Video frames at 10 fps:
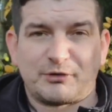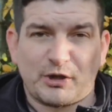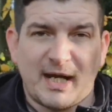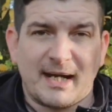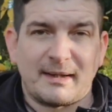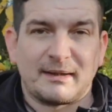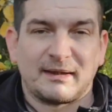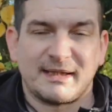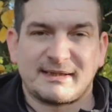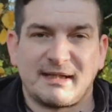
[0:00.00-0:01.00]
So yeah,
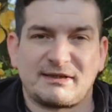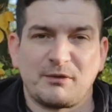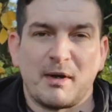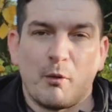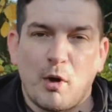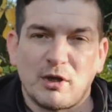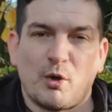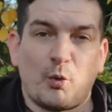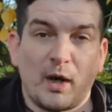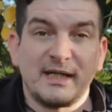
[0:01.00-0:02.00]
let's get to it.
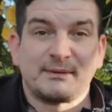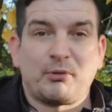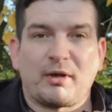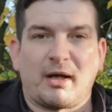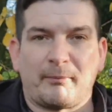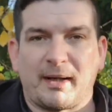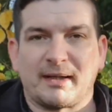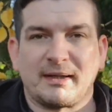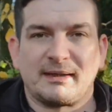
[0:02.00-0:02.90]
What is a bug out bag?